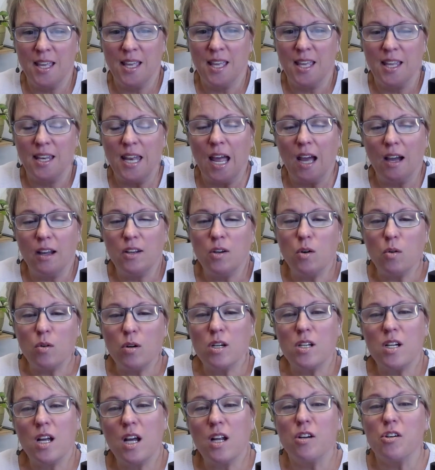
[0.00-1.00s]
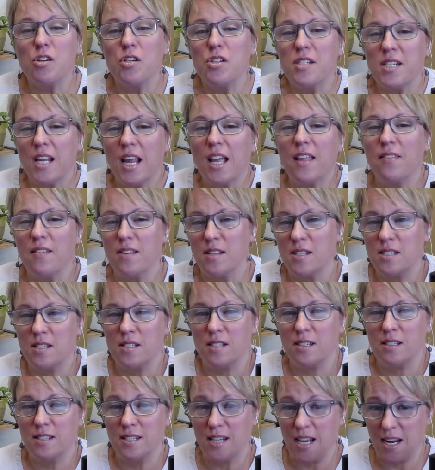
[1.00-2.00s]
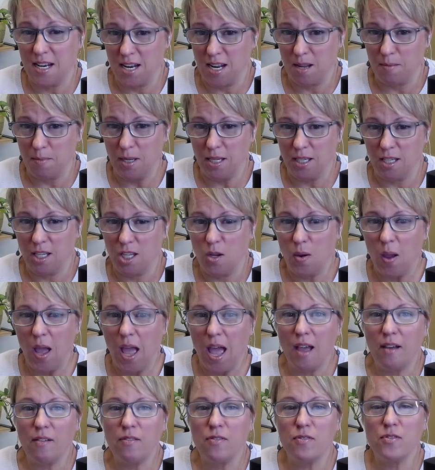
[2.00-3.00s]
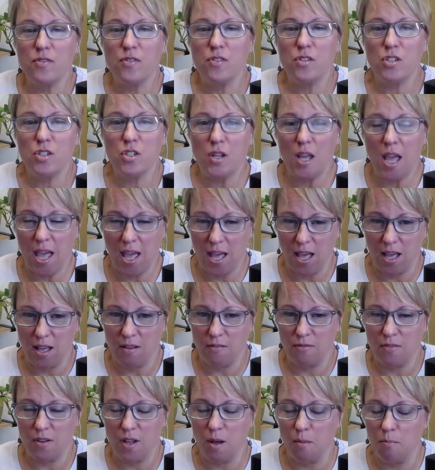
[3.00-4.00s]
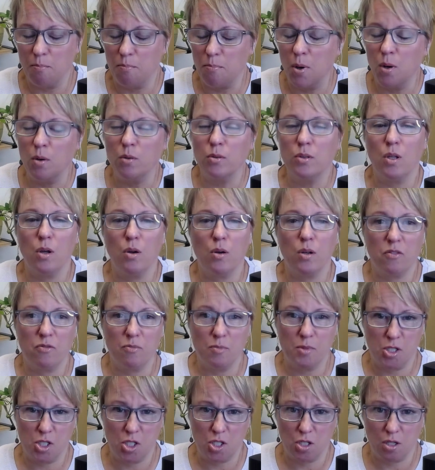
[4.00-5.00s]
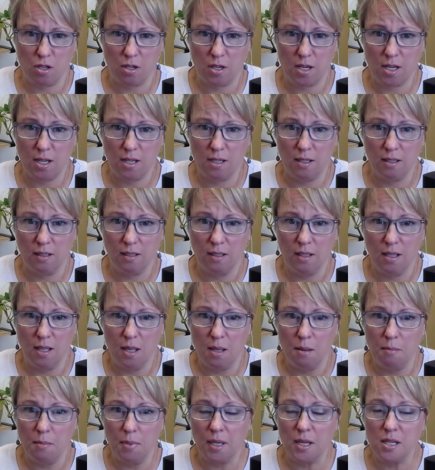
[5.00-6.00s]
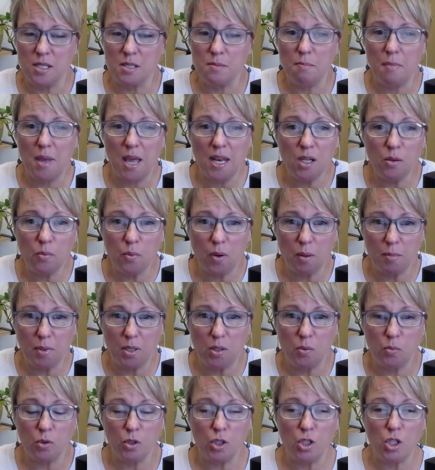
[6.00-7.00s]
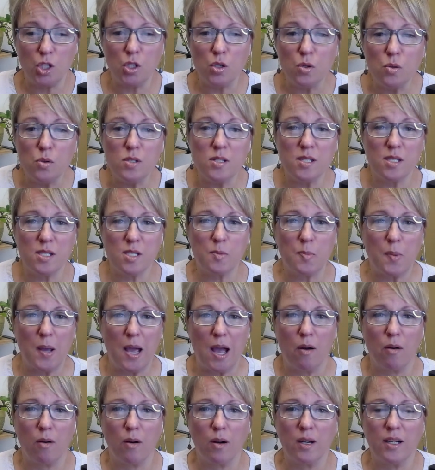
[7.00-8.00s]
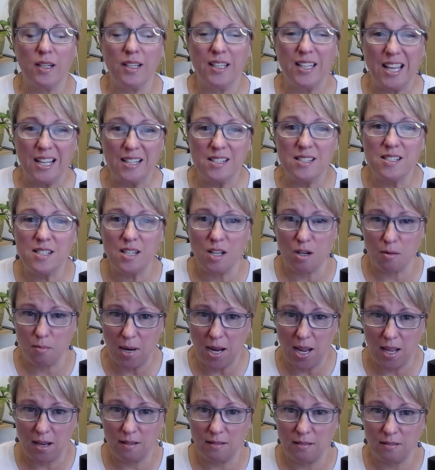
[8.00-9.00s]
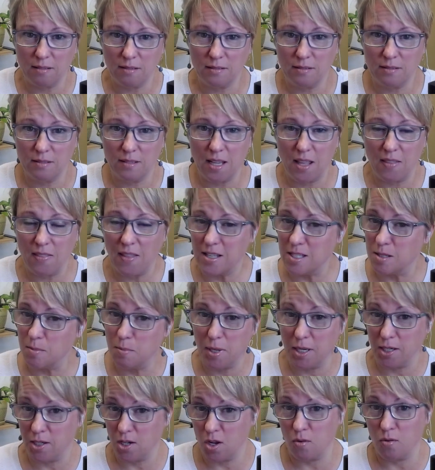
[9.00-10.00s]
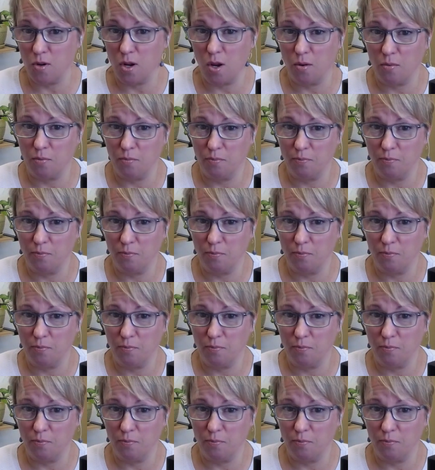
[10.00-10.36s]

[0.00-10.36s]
Now, in order to understand this dynamic, you have to have a boatload of maturity, because many women will use this power against their man, and that's a big no-no.